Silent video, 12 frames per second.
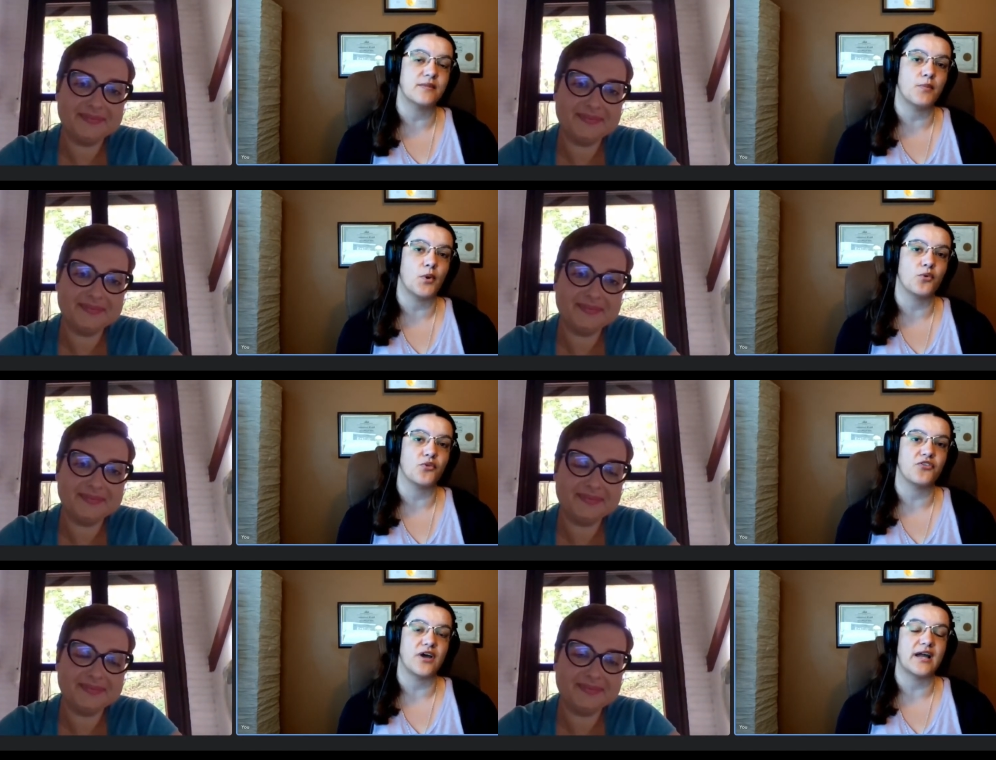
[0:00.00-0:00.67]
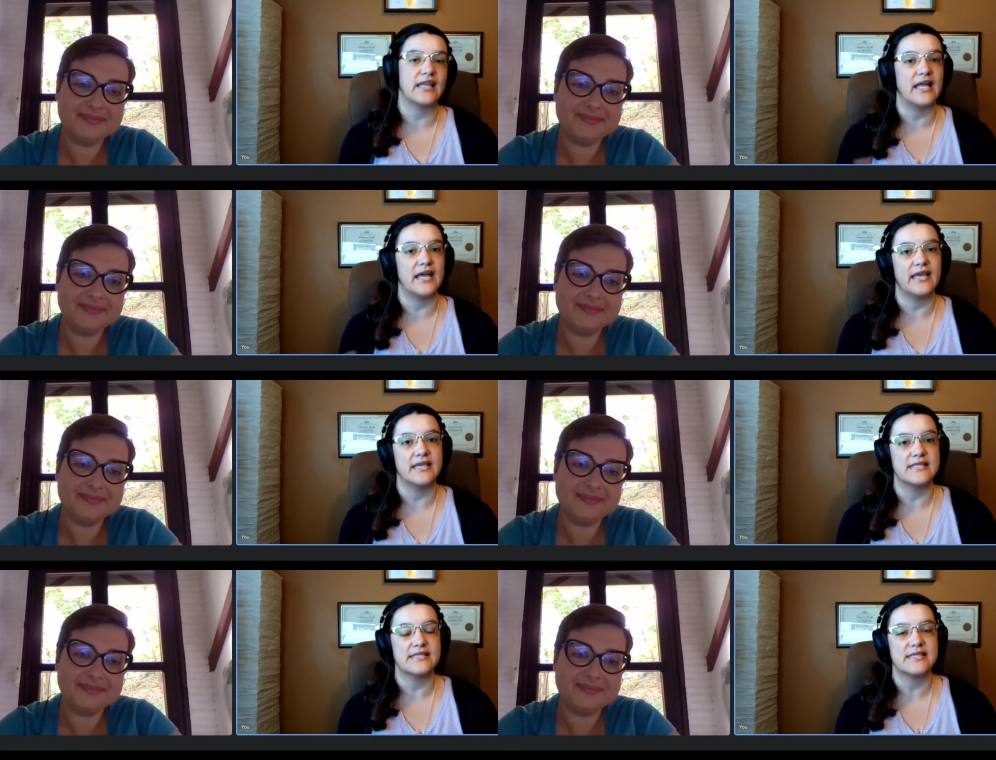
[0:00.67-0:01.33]
Speaker 1: both uh,
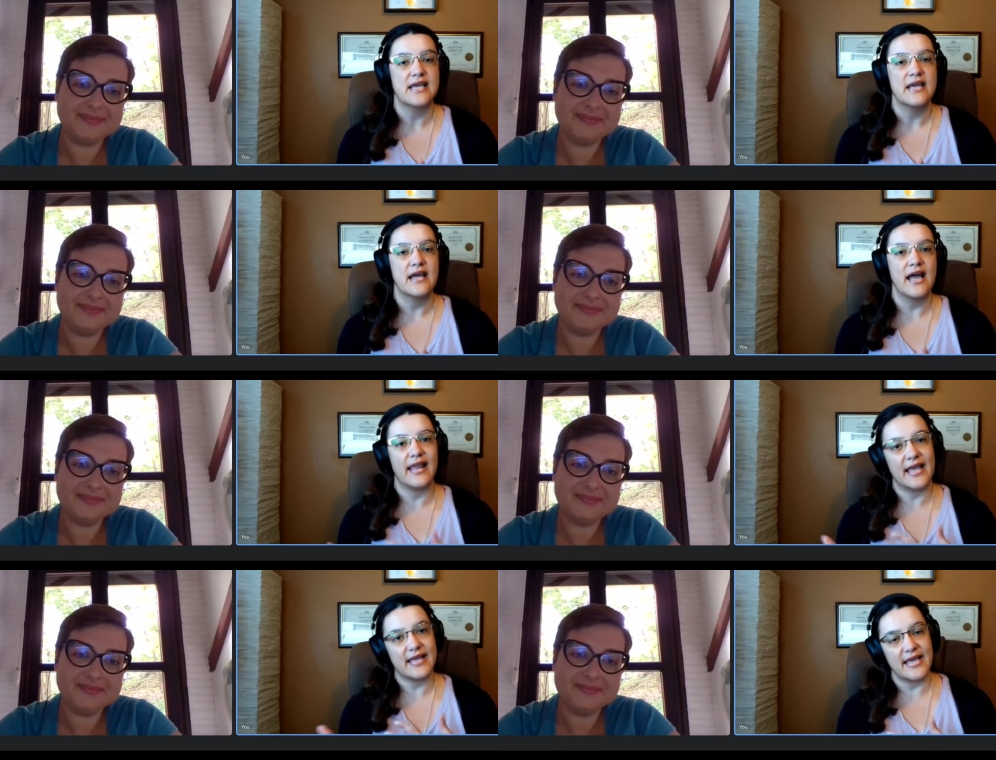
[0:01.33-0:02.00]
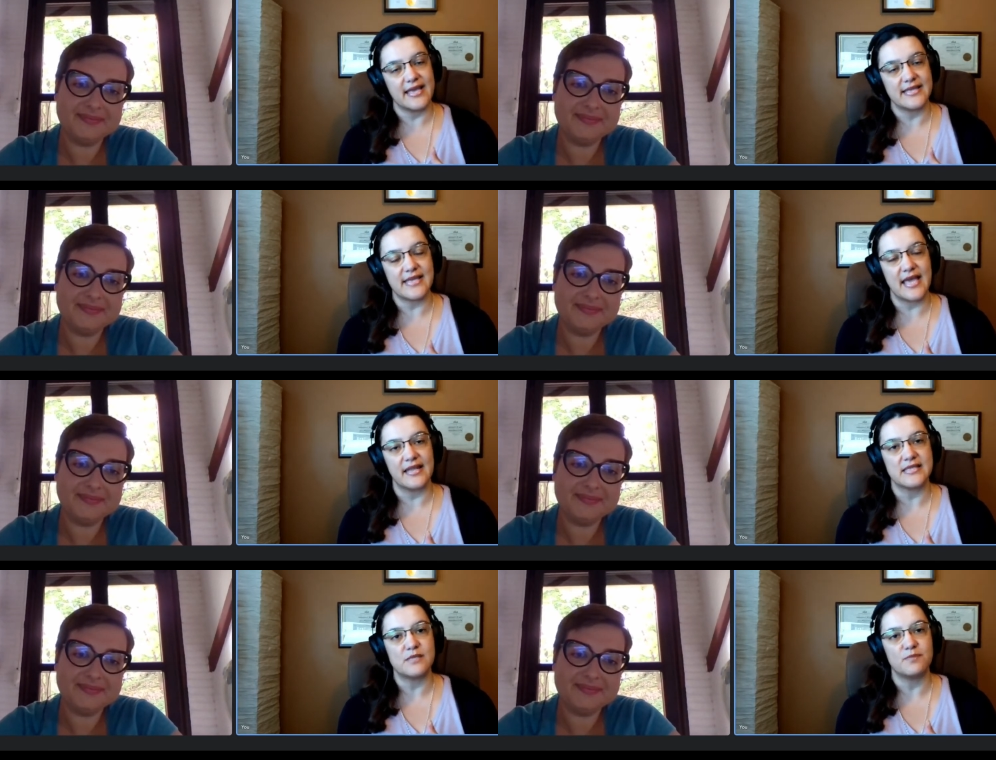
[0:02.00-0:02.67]
clients as
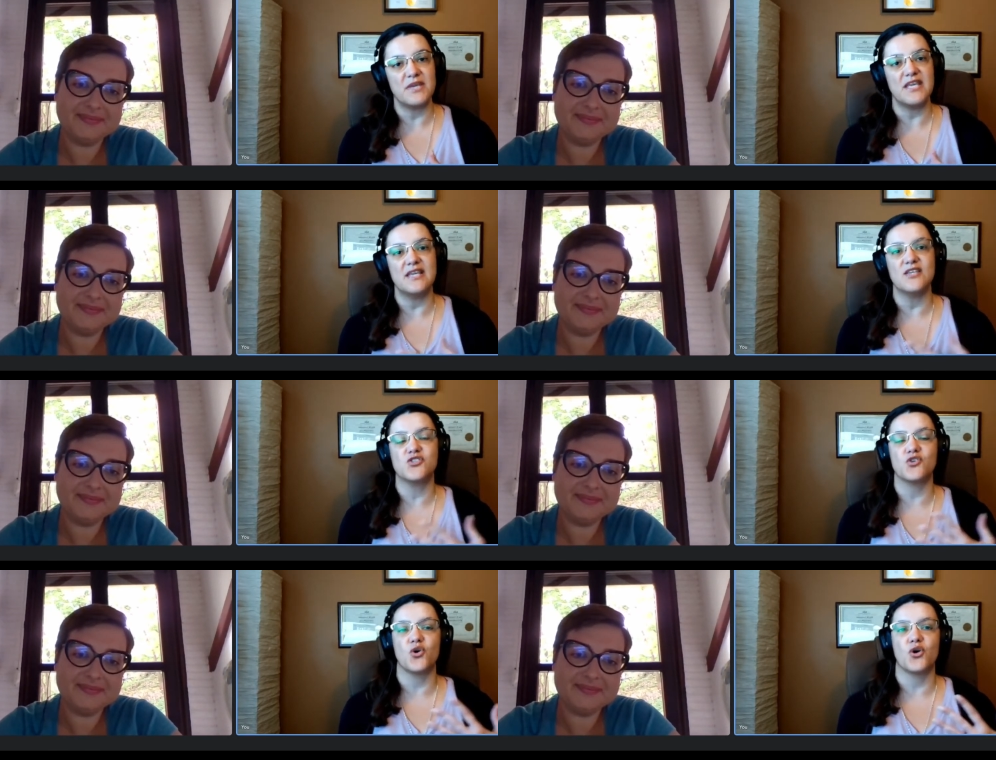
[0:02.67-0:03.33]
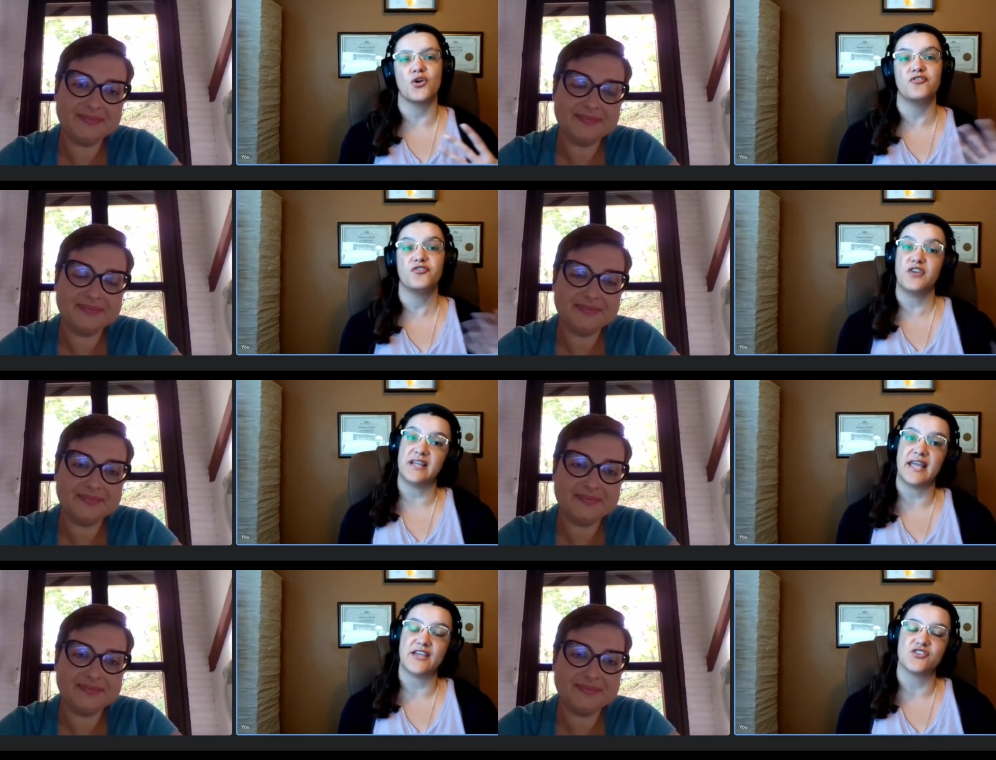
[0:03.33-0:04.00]
LSPs or
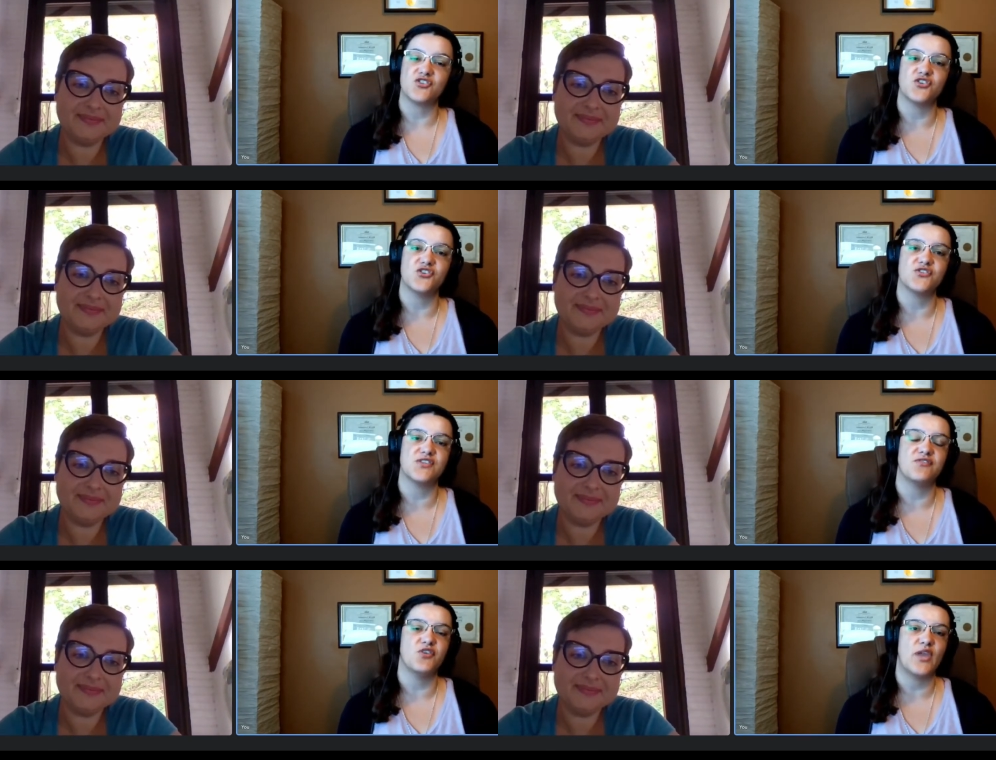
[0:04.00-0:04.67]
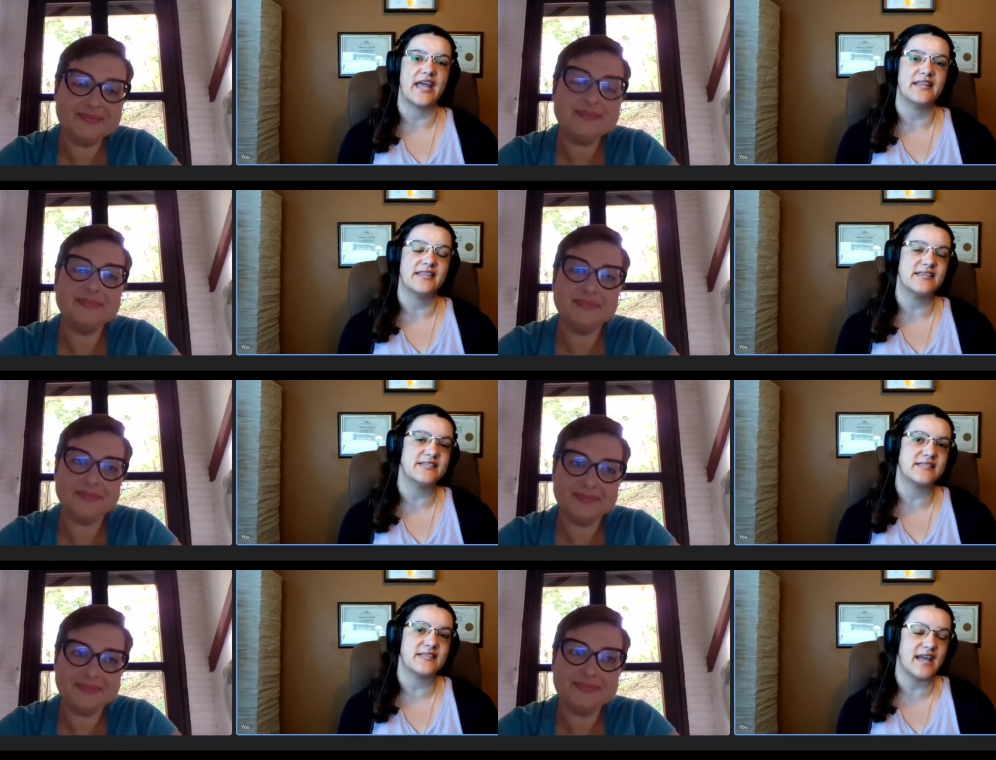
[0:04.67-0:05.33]
freelancers, if you get
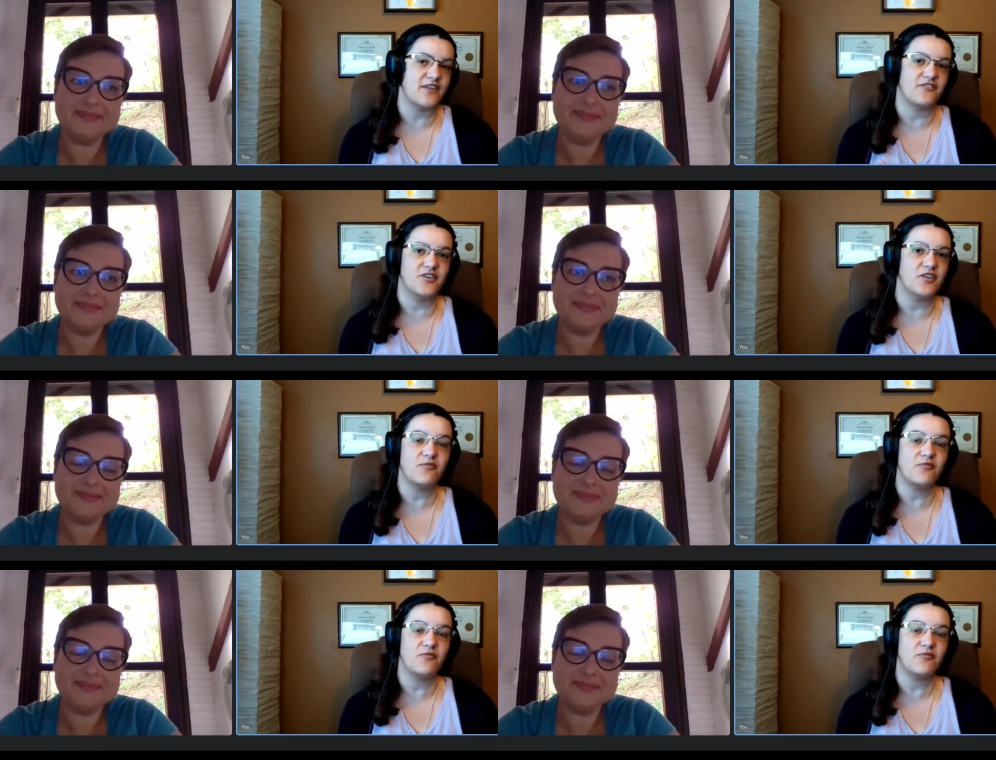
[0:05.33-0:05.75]
this kind of f-